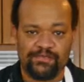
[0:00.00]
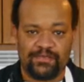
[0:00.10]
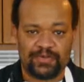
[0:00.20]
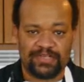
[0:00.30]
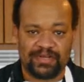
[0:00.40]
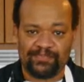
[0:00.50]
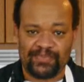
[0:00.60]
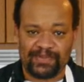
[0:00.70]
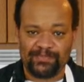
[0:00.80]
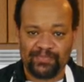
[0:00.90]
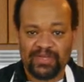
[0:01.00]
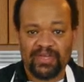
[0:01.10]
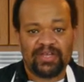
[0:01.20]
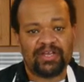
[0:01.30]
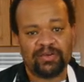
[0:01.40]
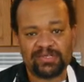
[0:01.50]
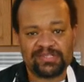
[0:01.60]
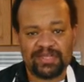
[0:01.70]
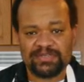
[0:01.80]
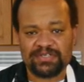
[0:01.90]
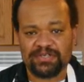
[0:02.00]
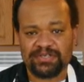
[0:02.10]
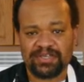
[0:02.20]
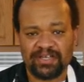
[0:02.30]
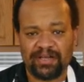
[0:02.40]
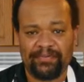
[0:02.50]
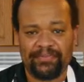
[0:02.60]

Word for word: for something. Now we're substituting a couple